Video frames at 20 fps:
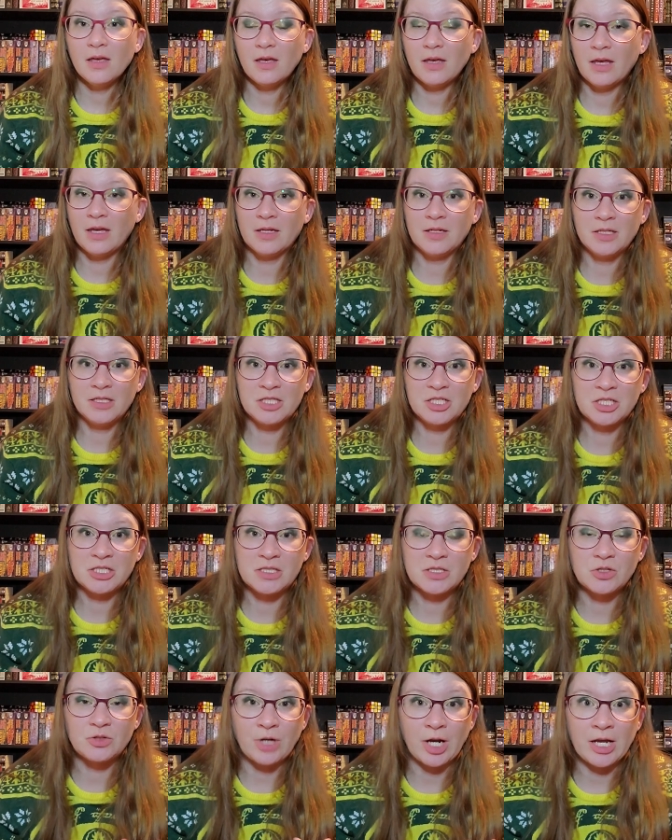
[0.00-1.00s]
And it's
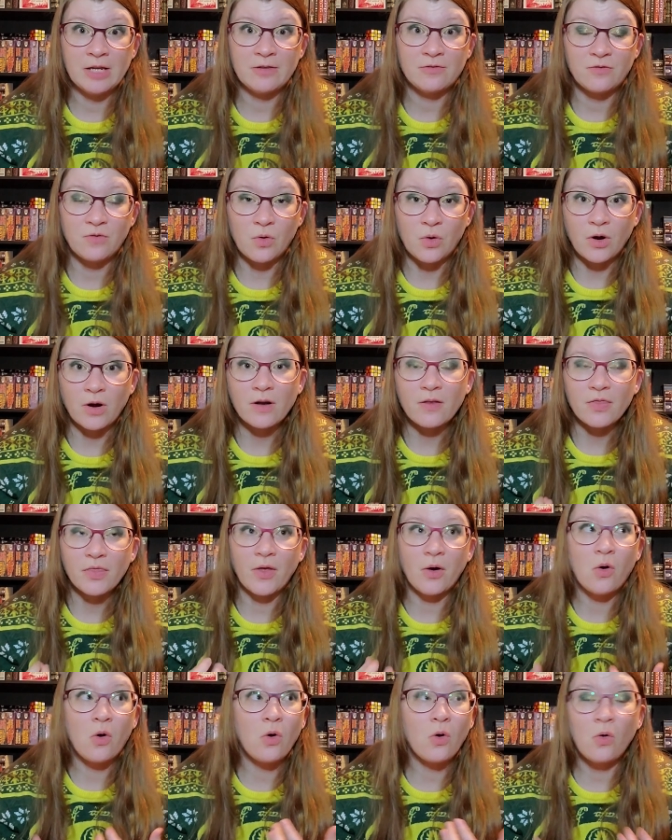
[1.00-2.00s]
just great for the
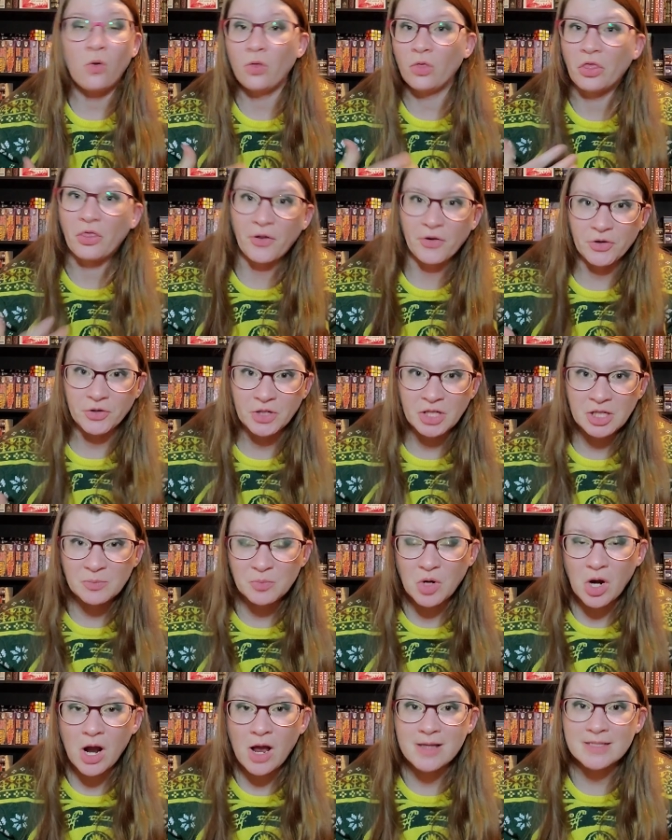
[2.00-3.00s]
whole learning
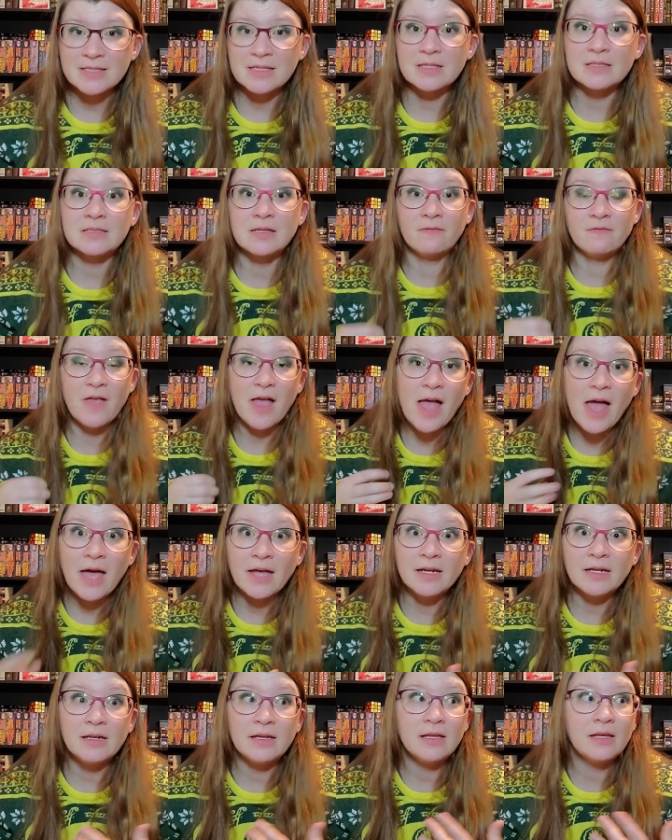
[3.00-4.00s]
process of
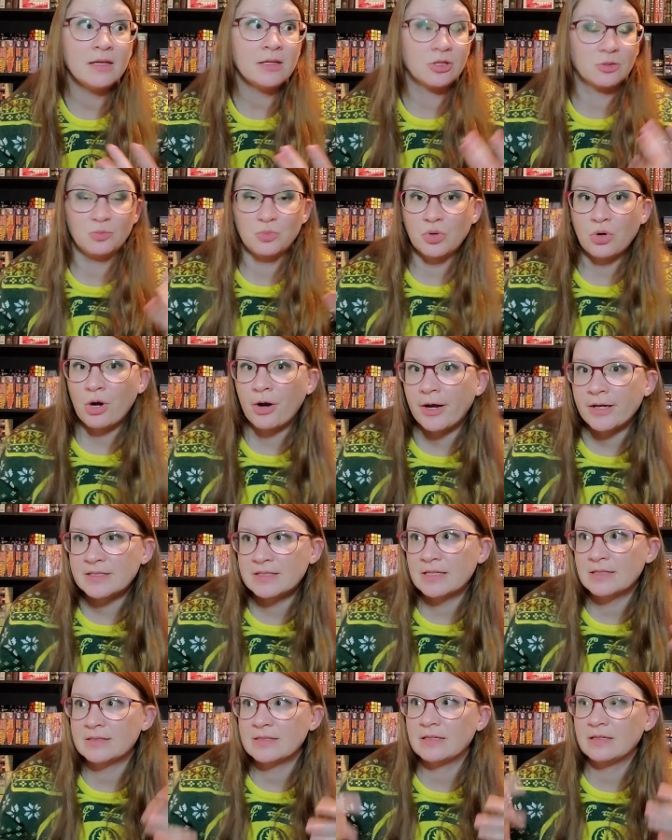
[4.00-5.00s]
editing and
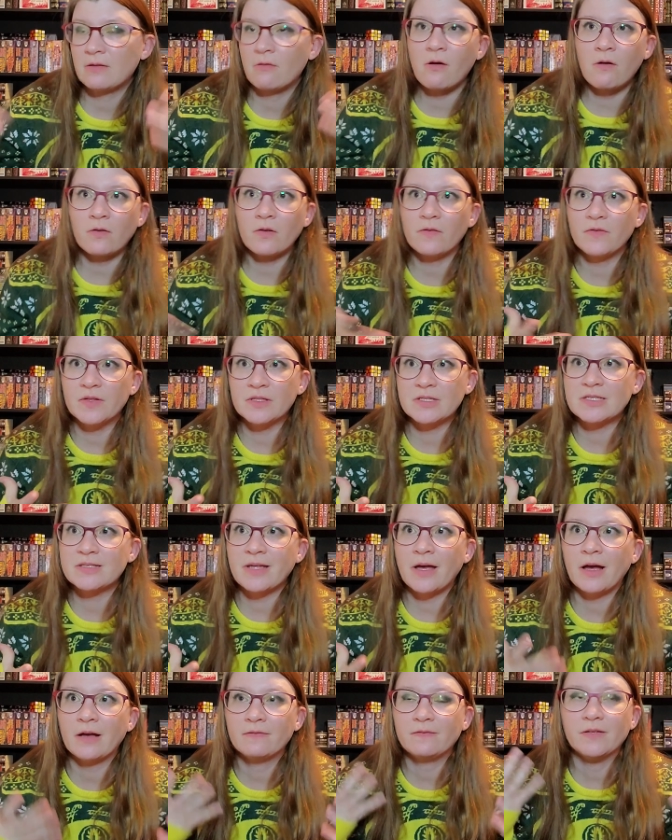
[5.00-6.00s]
processing all of this
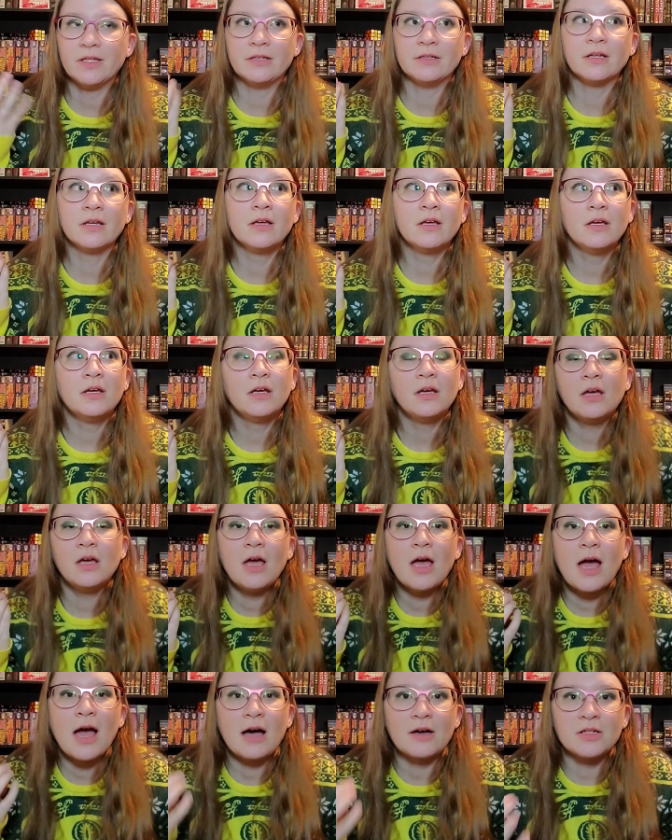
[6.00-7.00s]
stuff and
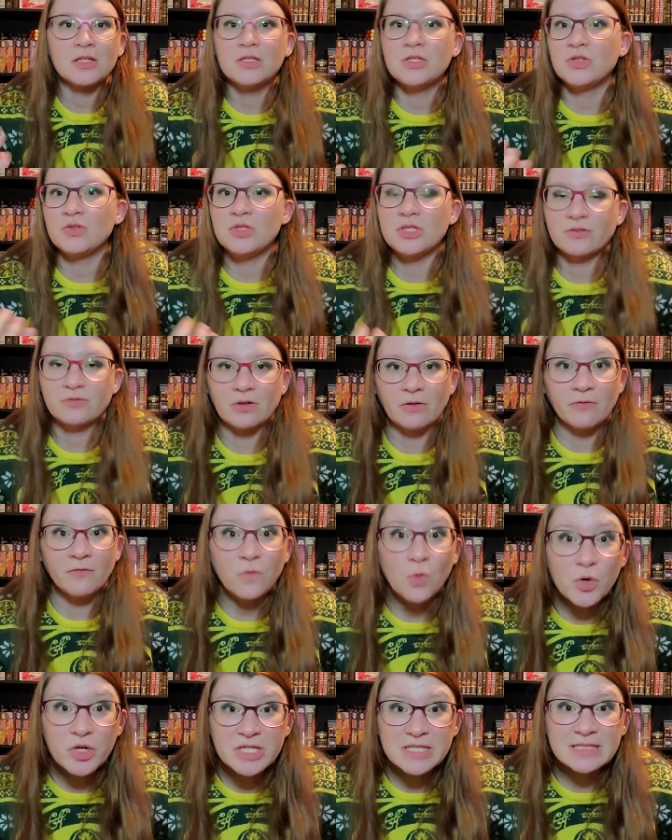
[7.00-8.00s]
how to do different
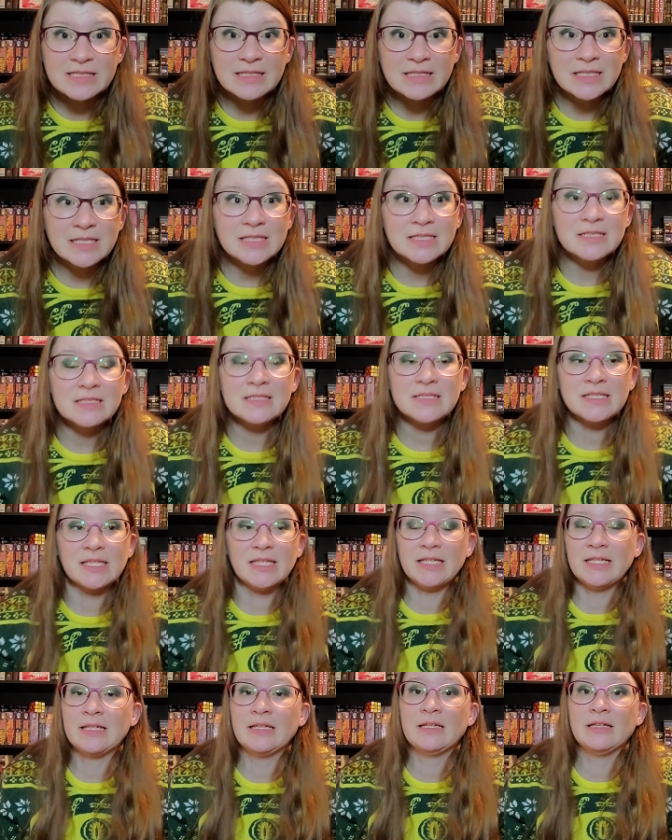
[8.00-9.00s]
voices,
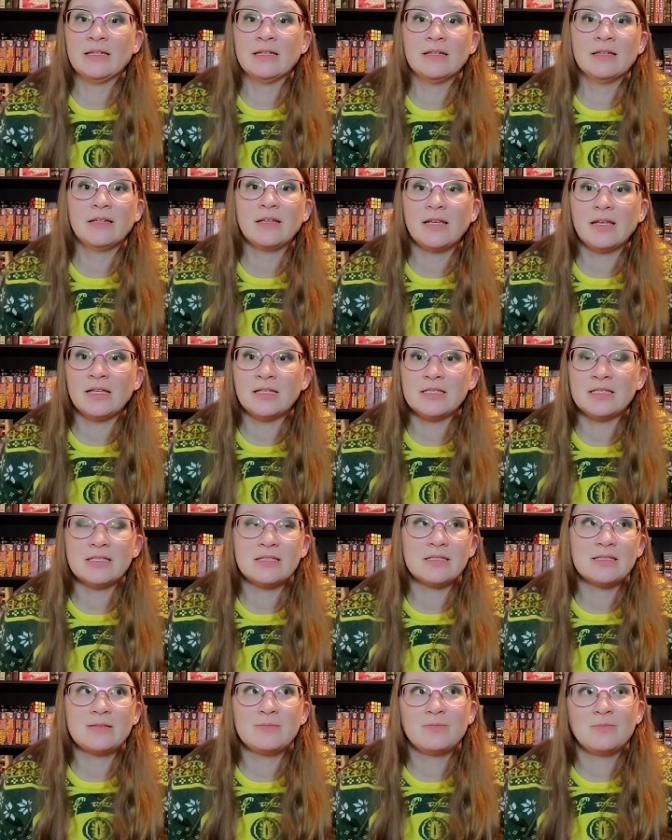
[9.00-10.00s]
and
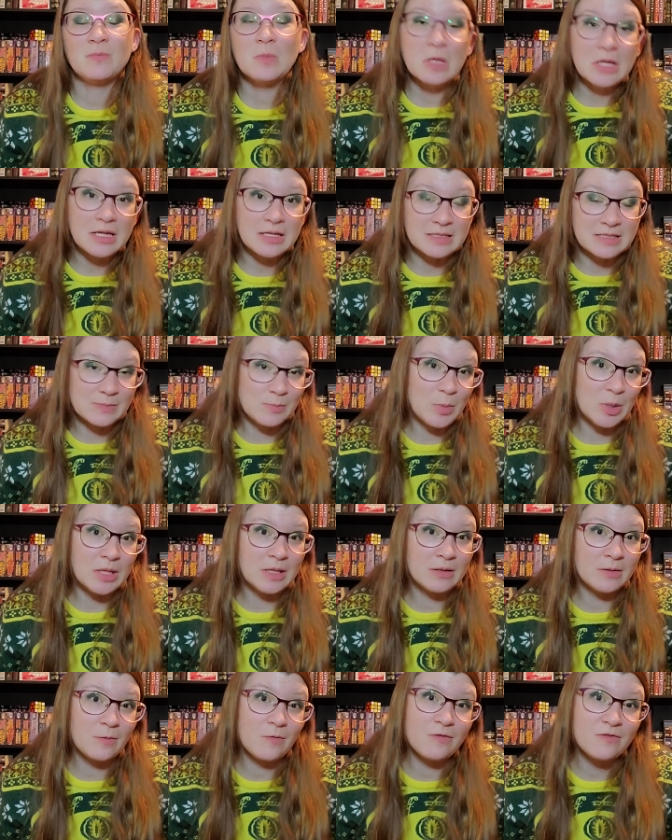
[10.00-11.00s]
it's
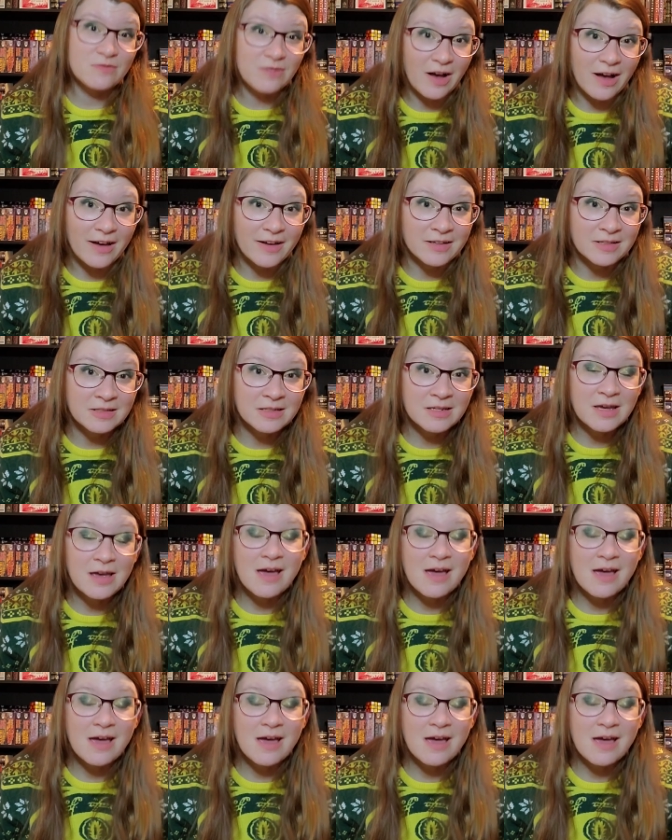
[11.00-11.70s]
been fun.